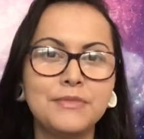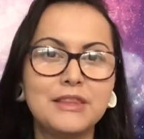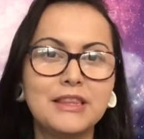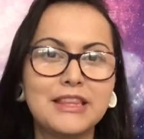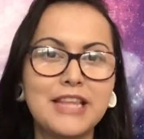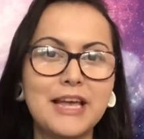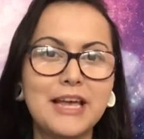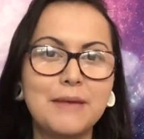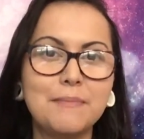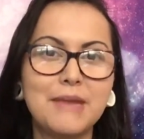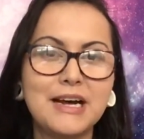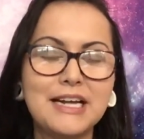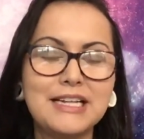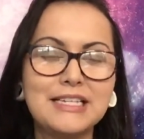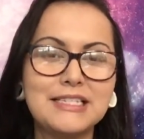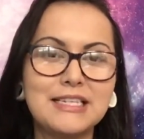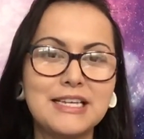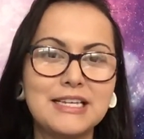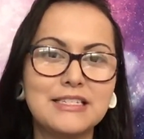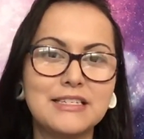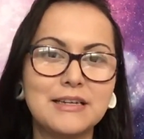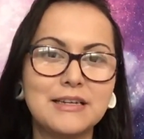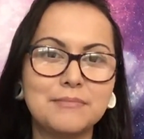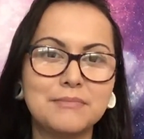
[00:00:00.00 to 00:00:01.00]
They might say
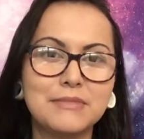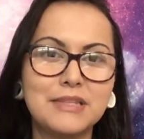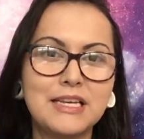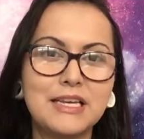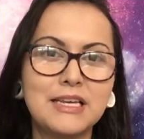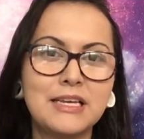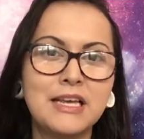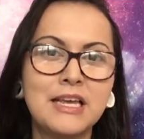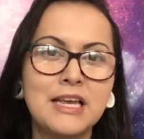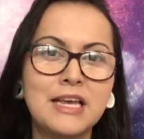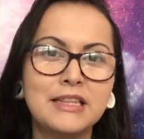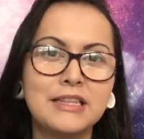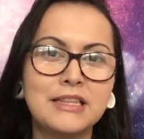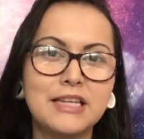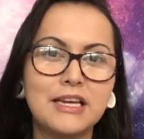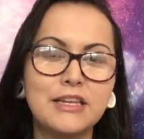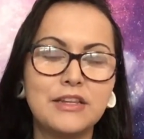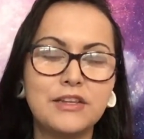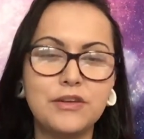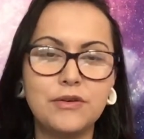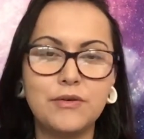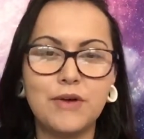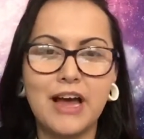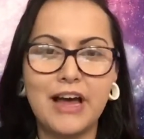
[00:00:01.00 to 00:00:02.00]
something that
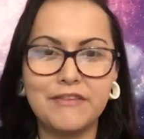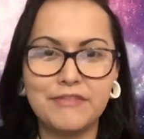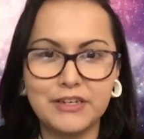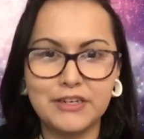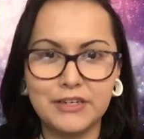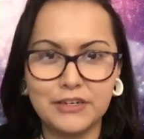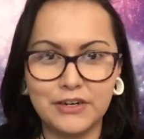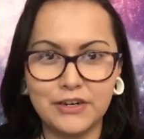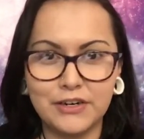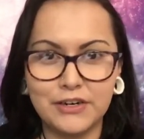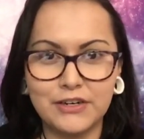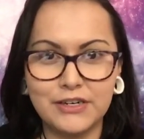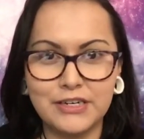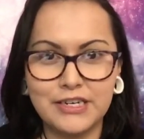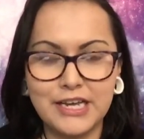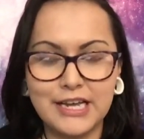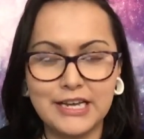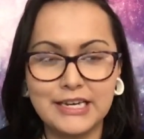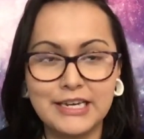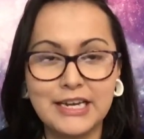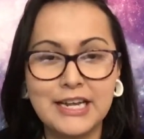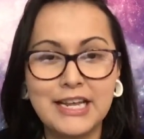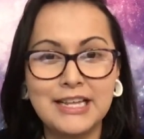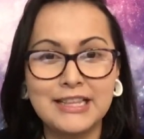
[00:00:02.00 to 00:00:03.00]
you haven't heard
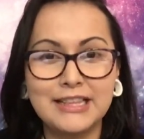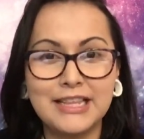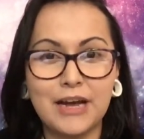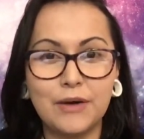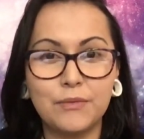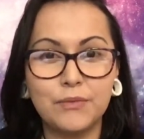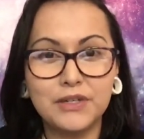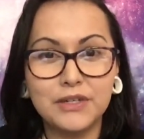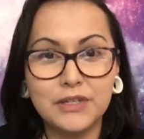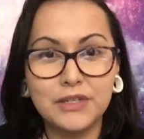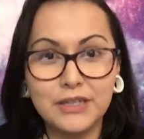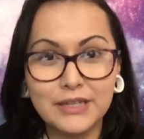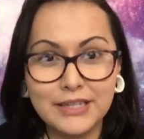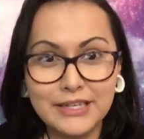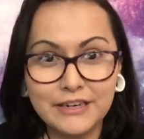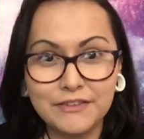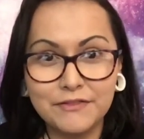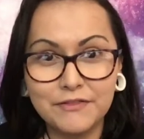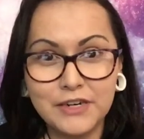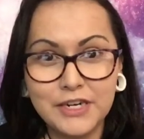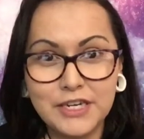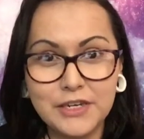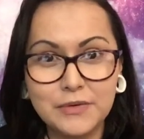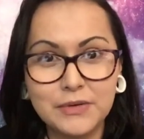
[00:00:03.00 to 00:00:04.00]
yet that will click
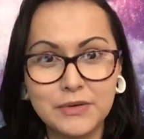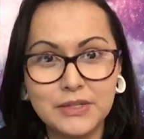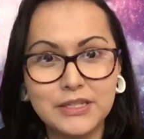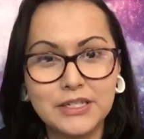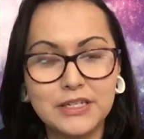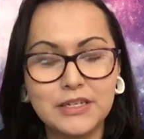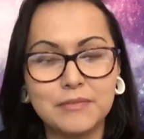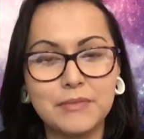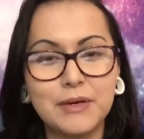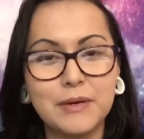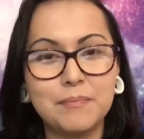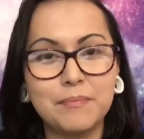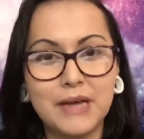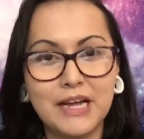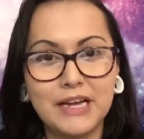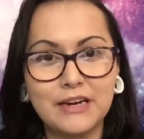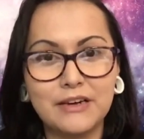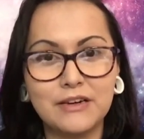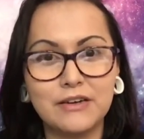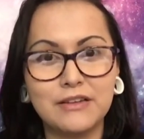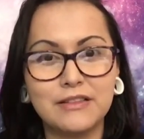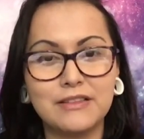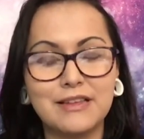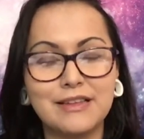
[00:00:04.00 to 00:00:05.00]
for you a little bit
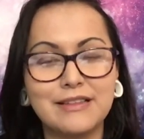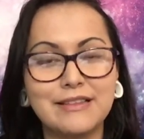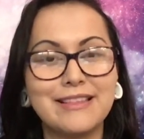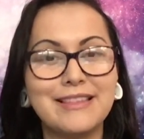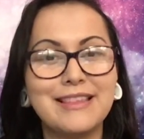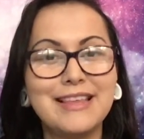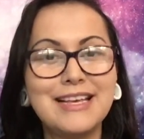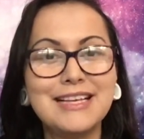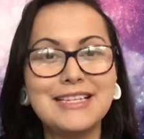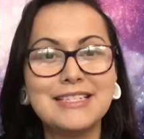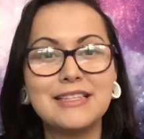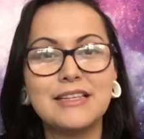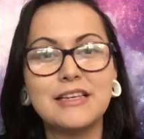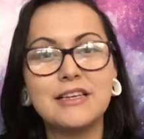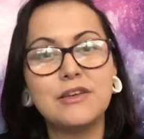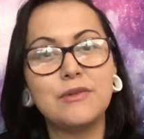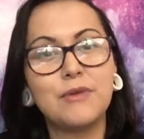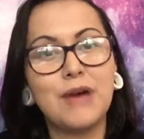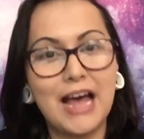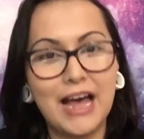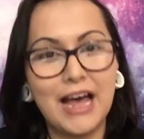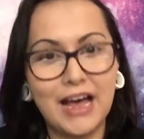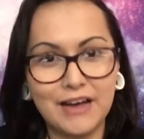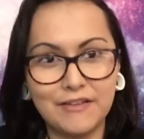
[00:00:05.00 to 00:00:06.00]
better than the things that you
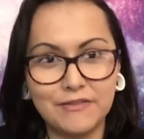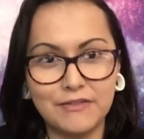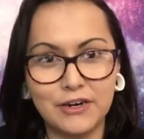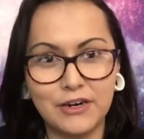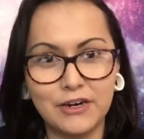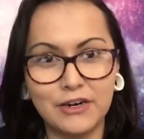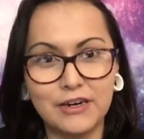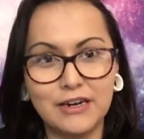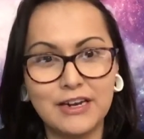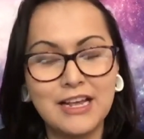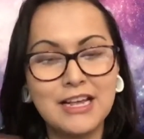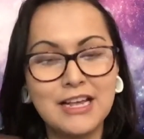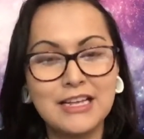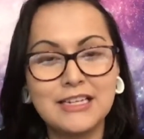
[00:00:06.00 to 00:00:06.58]
have heard.